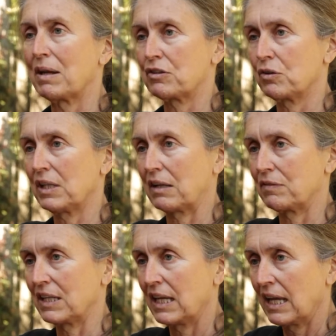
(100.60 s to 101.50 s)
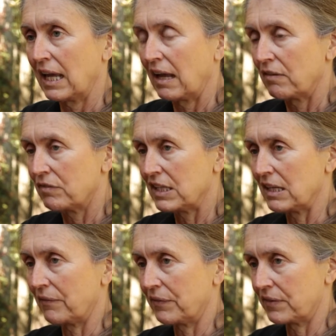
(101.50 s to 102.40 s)
make sure that
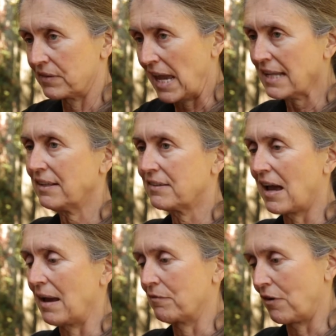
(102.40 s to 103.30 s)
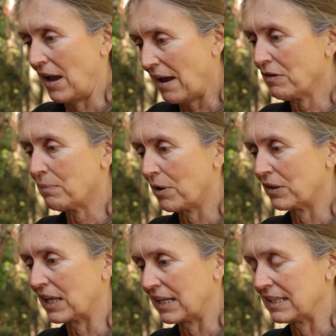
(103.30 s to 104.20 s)
we take the time for every
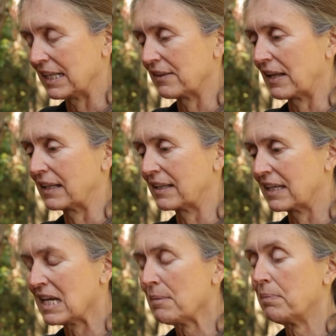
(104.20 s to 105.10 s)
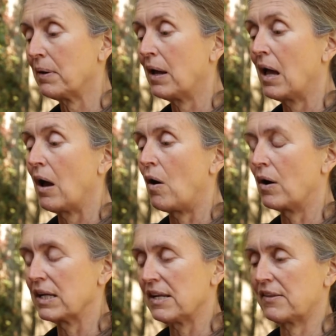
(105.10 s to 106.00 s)
bird that it needs and keep
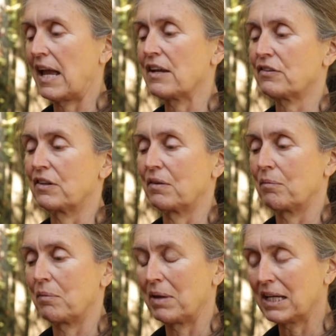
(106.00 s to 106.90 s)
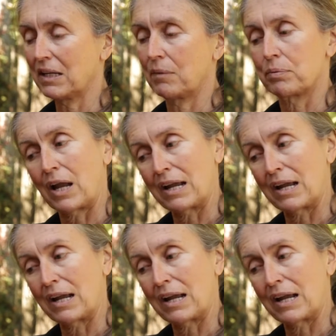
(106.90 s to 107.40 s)
organization, make it a